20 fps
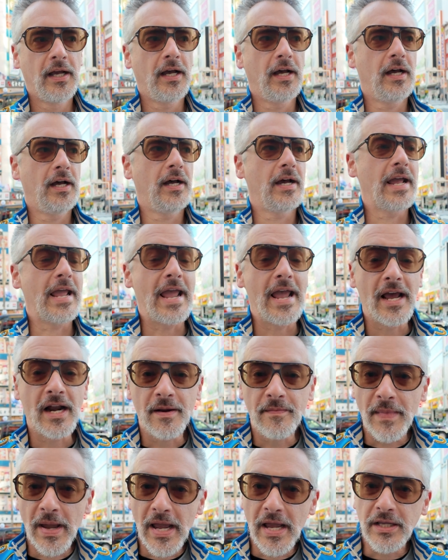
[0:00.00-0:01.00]
uh,
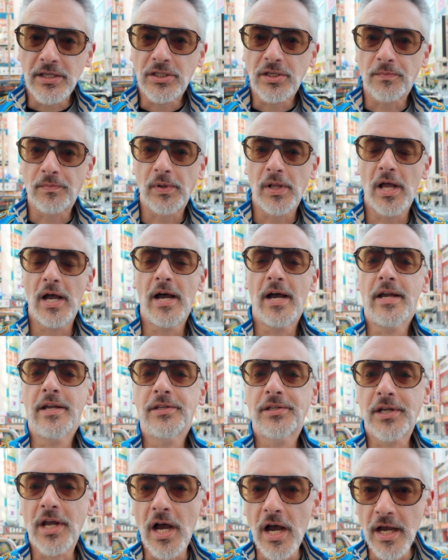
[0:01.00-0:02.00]
anime
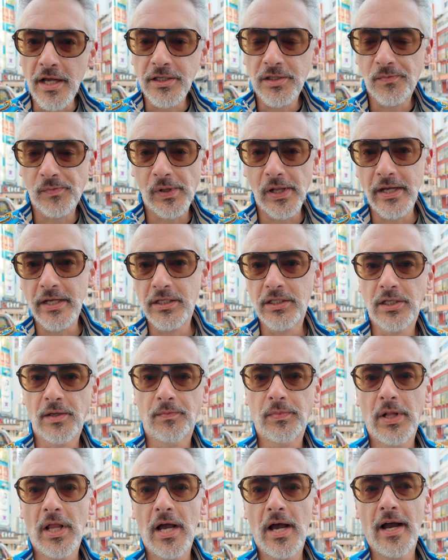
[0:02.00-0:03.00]
supplies, cosplay
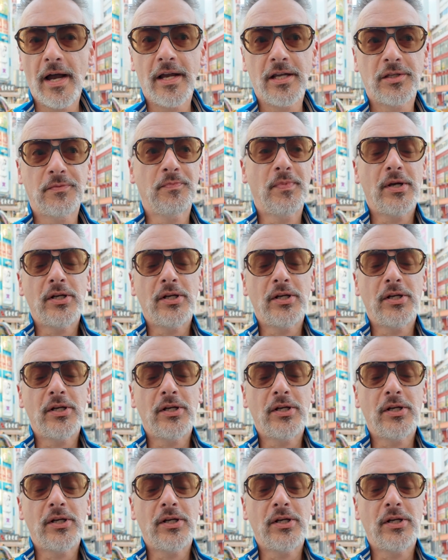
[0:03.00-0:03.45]
supplies,